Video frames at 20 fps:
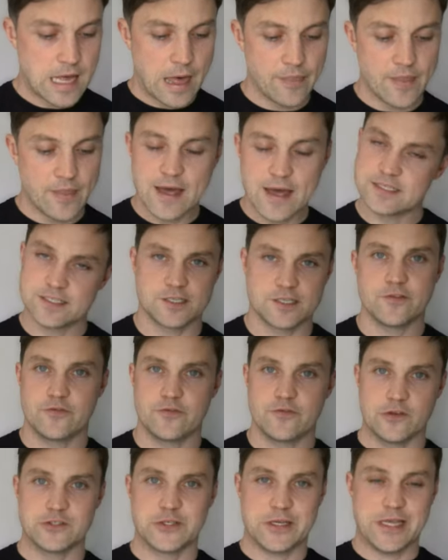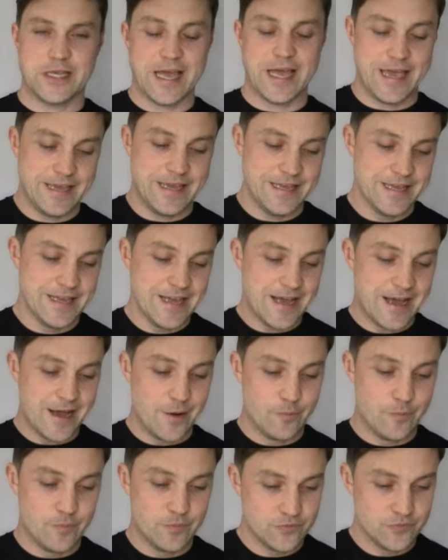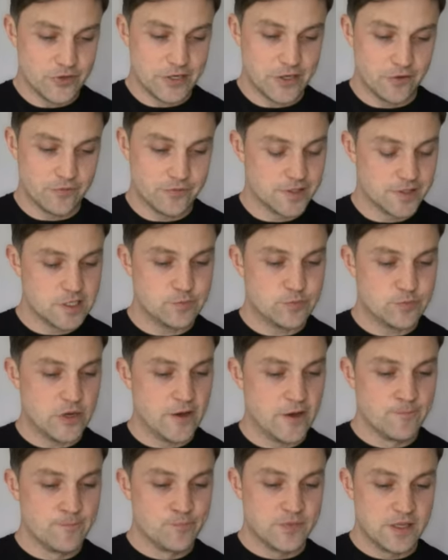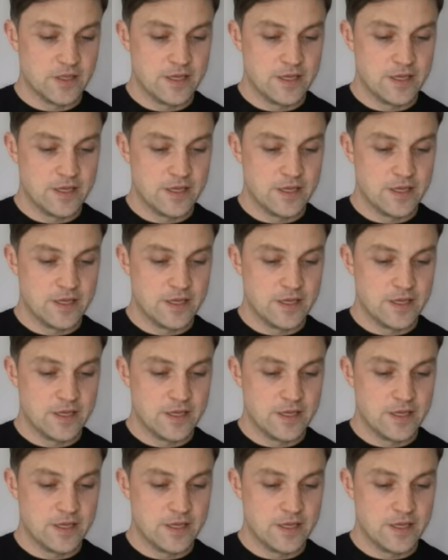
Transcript: And that is the difference, okay? Pretty obvious, but